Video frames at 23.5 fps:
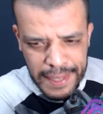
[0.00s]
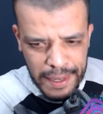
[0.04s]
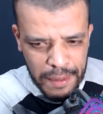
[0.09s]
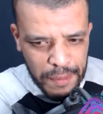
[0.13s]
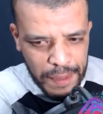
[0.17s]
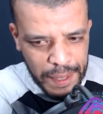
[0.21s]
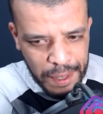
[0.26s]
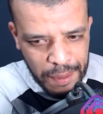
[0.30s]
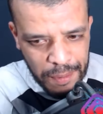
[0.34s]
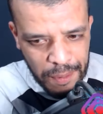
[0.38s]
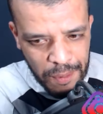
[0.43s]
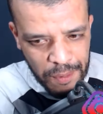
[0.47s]

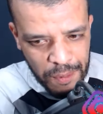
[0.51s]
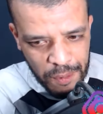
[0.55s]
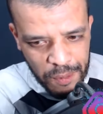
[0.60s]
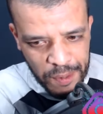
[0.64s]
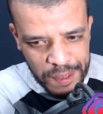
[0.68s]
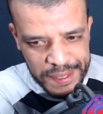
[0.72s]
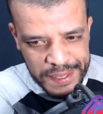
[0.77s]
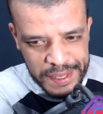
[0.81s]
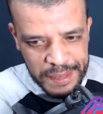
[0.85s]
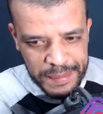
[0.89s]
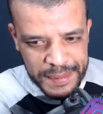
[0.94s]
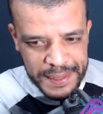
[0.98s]
Assalamu alaikum
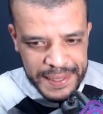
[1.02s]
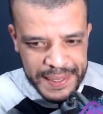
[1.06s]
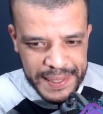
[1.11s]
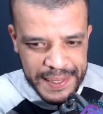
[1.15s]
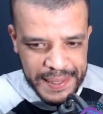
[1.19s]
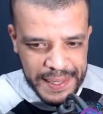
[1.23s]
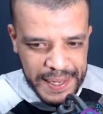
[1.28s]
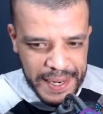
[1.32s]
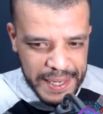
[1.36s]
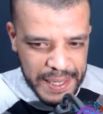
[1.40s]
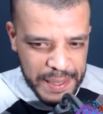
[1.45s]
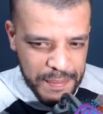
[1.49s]
everyone, Samir is
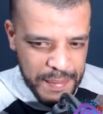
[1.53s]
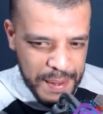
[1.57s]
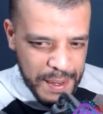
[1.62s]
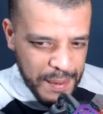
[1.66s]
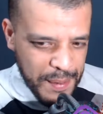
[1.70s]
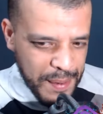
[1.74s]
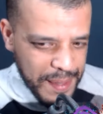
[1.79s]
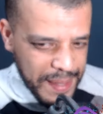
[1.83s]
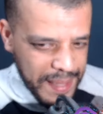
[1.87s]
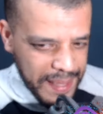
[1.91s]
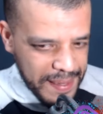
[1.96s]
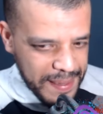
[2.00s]
a reaction
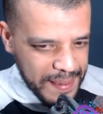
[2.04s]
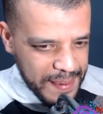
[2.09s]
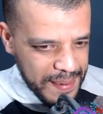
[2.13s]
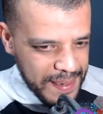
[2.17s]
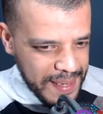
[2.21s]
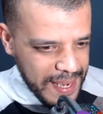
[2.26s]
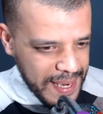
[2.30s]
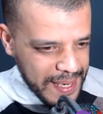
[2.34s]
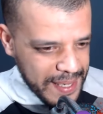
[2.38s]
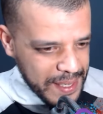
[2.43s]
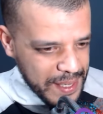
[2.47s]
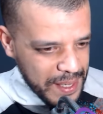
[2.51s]
back with another
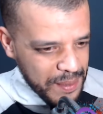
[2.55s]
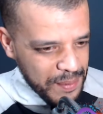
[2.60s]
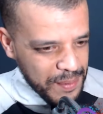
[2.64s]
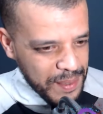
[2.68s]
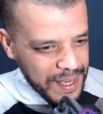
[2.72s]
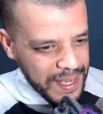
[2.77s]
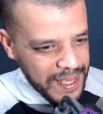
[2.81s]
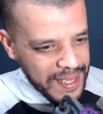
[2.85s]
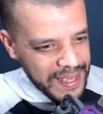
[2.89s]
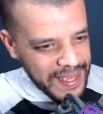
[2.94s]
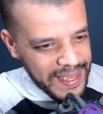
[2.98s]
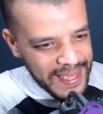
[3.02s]
reaction
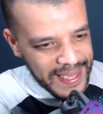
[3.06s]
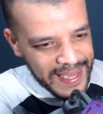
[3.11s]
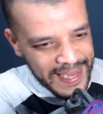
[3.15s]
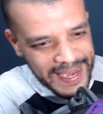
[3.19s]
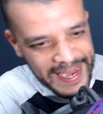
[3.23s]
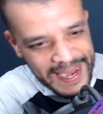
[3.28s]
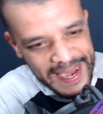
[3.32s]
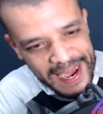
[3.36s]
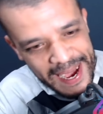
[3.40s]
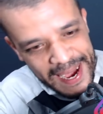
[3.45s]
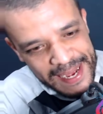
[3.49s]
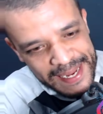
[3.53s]
with
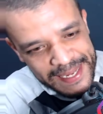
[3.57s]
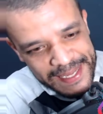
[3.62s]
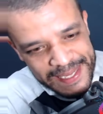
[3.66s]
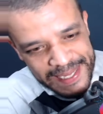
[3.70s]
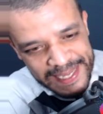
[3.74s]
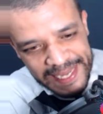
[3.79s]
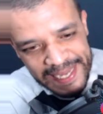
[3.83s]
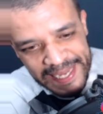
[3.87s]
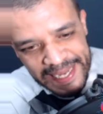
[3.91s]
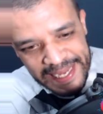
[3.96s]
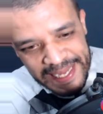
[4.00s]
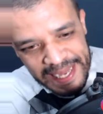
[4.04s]

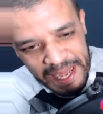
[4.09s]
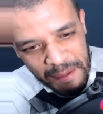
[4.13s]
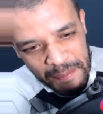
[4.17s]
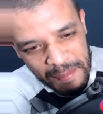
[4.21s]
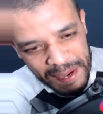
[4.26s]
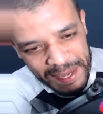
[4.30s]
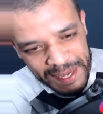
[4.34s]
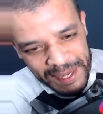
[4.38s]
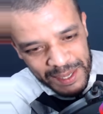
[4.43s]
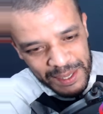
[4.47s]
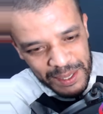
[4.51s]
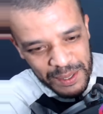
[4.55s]
Angelina
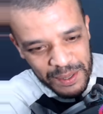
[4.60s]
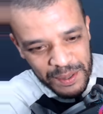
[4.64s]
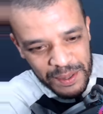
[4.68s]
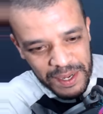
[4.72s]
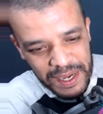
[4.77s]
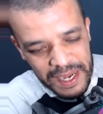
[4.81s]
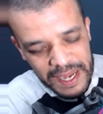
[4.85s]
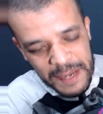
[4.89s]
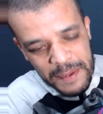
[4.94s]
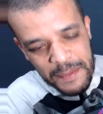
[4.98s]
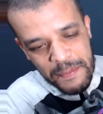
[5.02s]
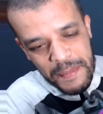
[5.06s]
Mango.
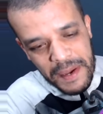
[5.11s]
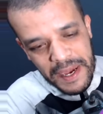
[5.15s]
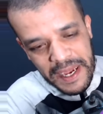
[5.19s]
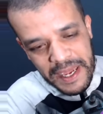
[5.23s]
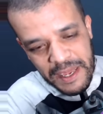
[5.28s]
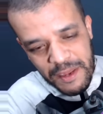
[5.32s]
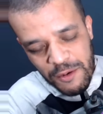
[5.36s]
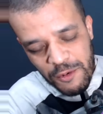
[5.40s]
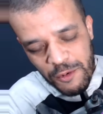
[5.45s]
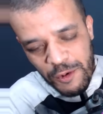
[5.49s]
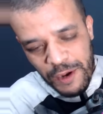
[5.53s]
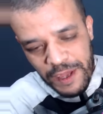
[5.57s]

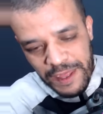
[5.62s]
Back